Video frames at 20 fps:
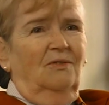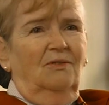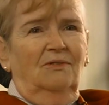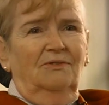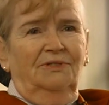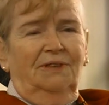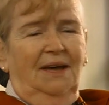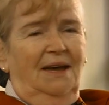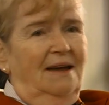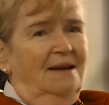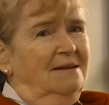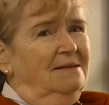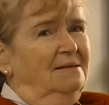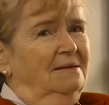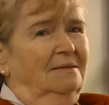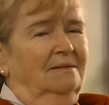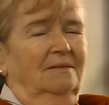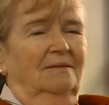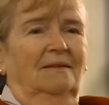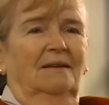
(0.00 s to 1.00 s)
all day.
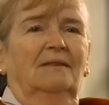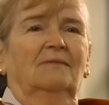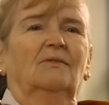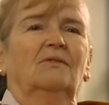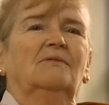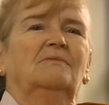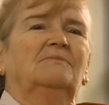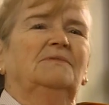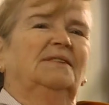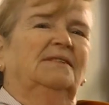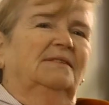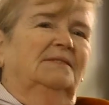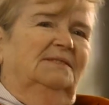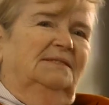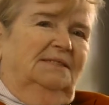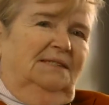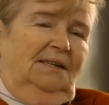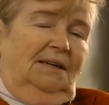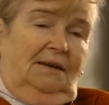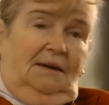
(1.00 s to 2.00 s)
Well, we get
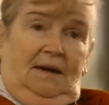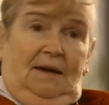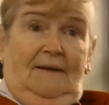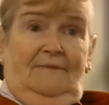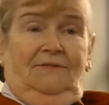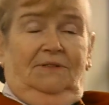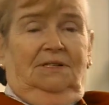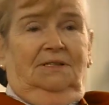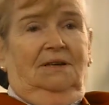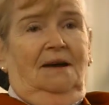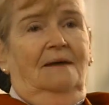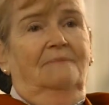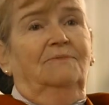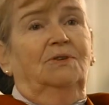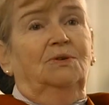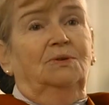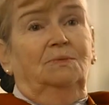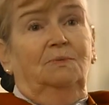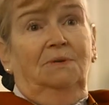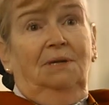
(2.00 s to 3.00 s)
sick half the time
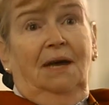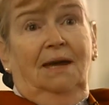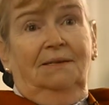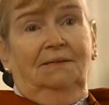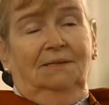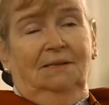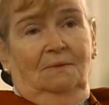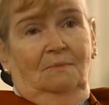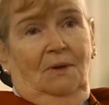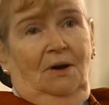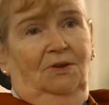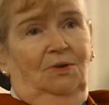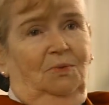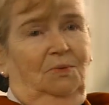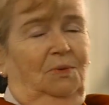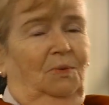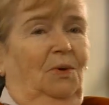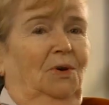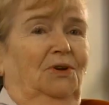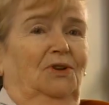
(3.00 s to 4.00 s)
because we ate so much
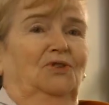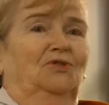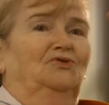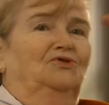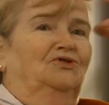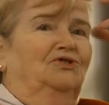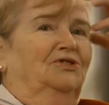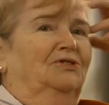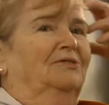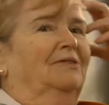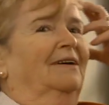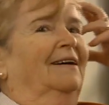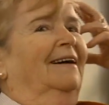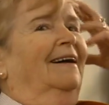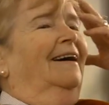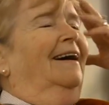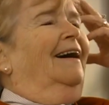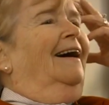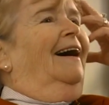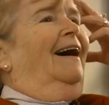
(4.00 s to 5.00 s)
we weren't used to.
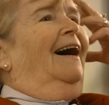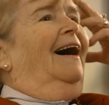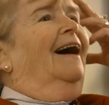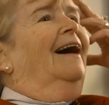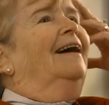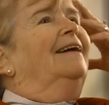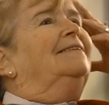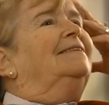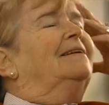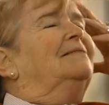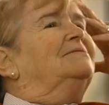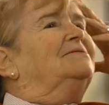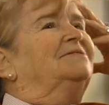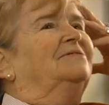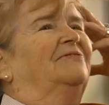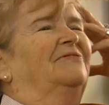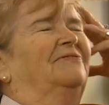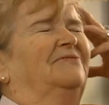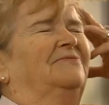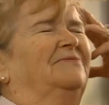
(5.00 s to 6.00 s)
And that was
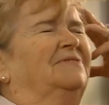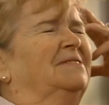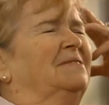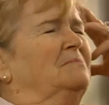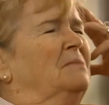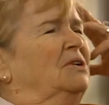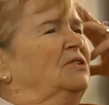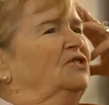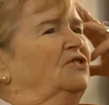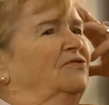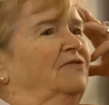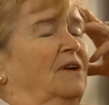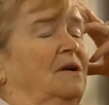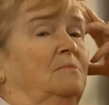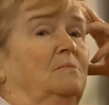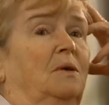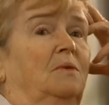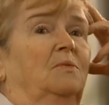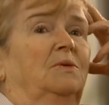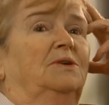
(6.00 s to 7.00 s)
so much
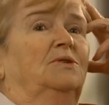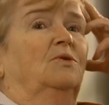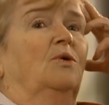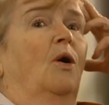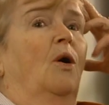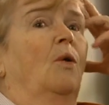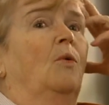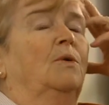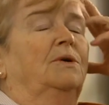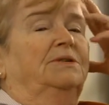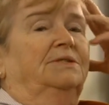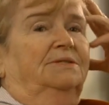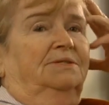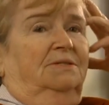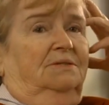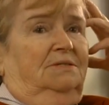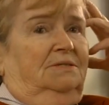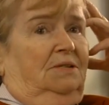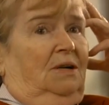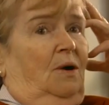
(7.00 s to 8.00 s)
fun. But we always
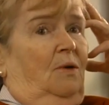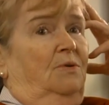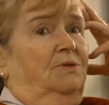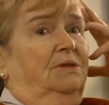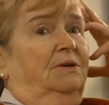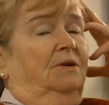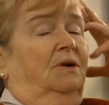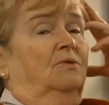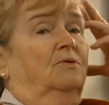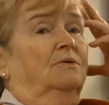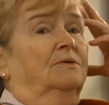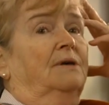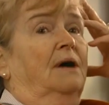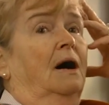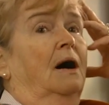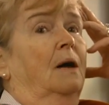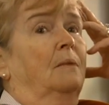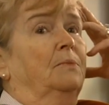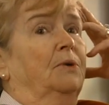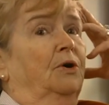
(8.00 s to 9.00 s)
used to go in the call the
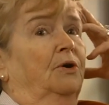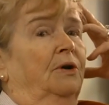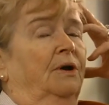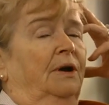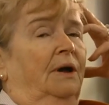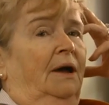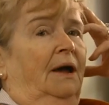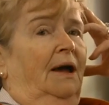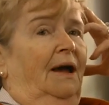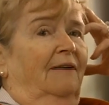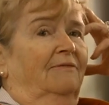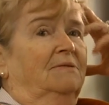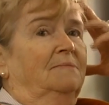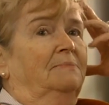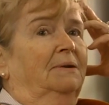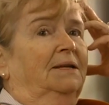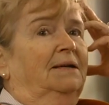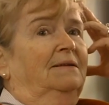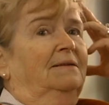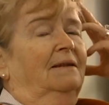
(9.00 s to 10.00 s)
Hummer.
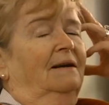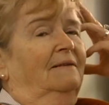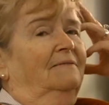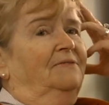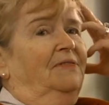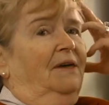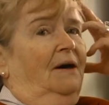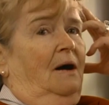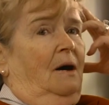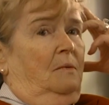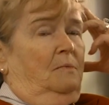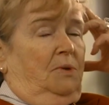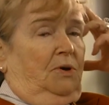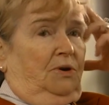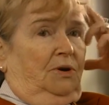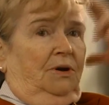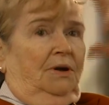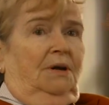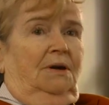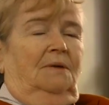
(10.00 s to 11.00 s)
Everybody loved the Hummer.
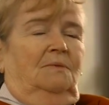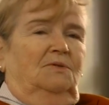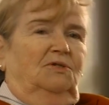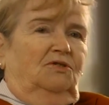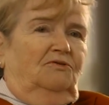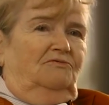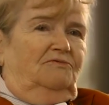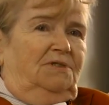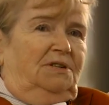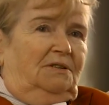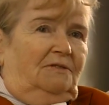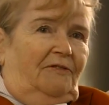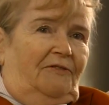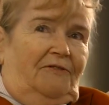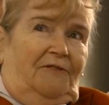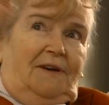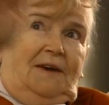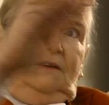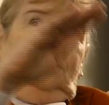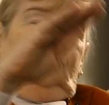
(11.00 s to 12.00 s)
It was a real
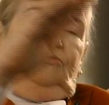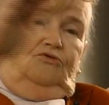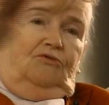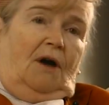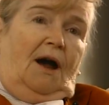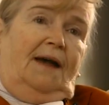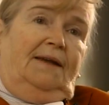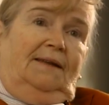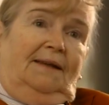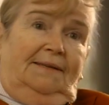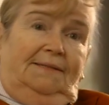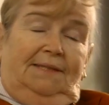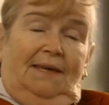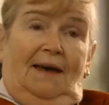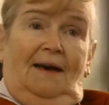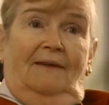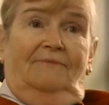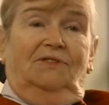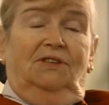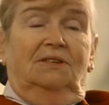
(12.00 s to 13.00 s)
fast ride like they
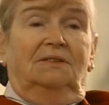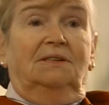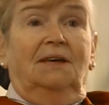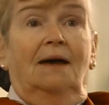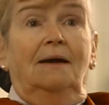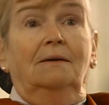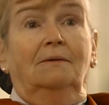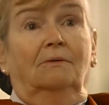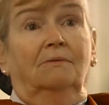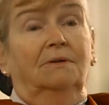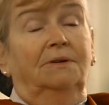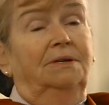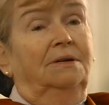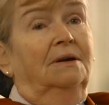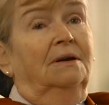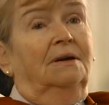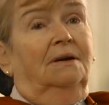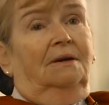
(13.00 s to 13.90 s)
have today, only